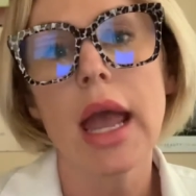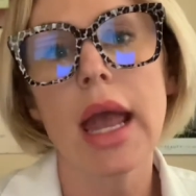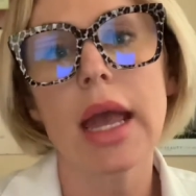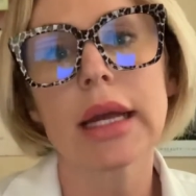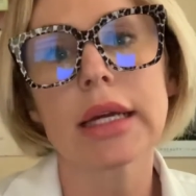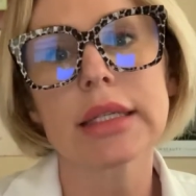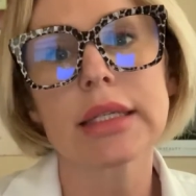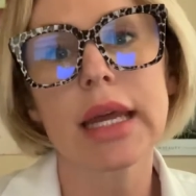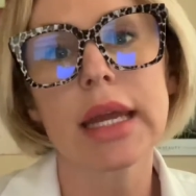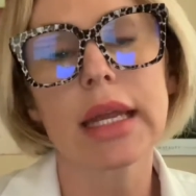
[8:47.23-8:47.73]

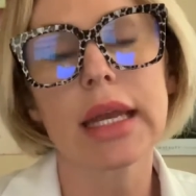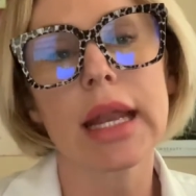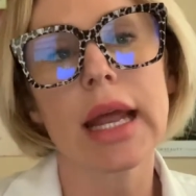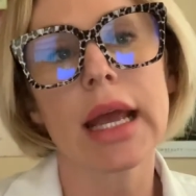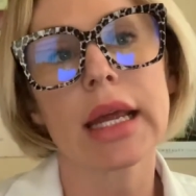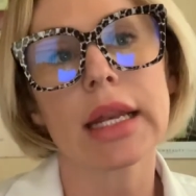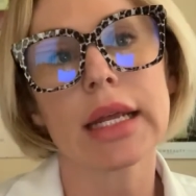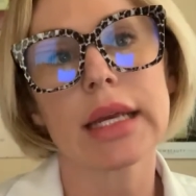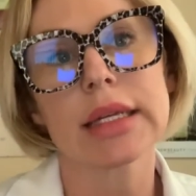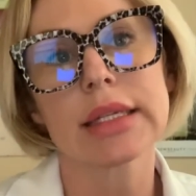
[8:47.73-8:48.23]
and take an
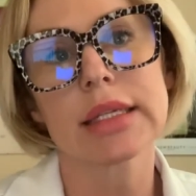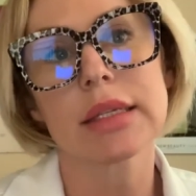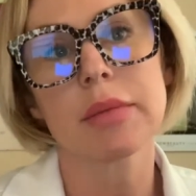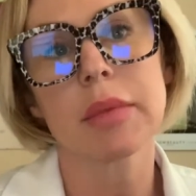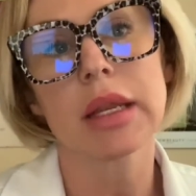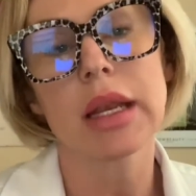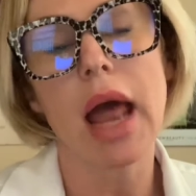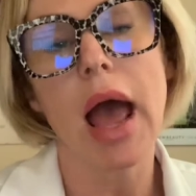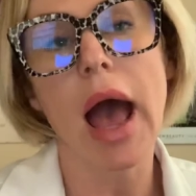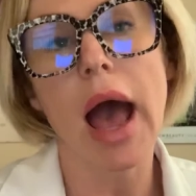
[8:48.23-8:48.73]

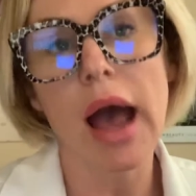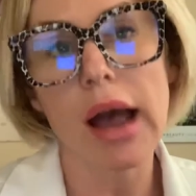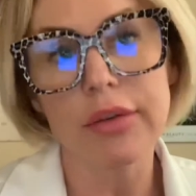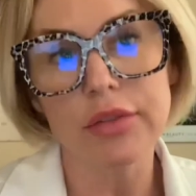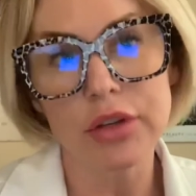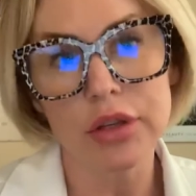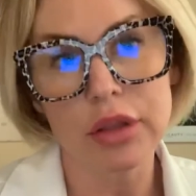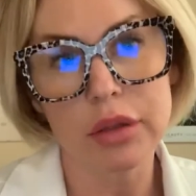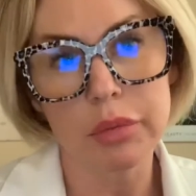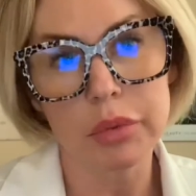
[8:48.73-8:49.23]
antihistamine
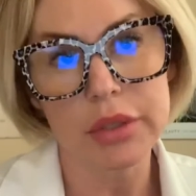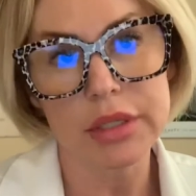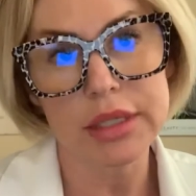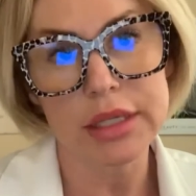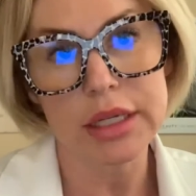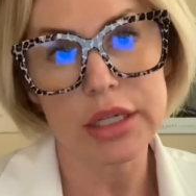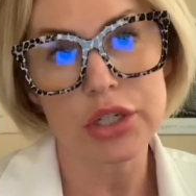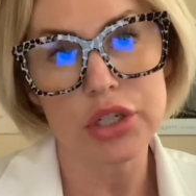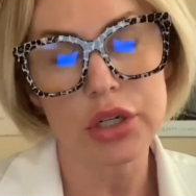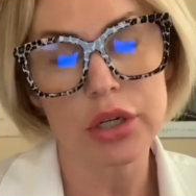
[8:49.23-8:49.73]
after the
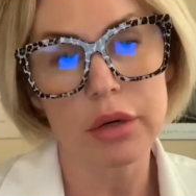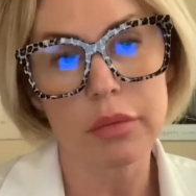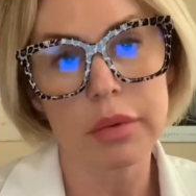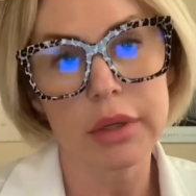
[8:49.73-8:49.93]
procedure,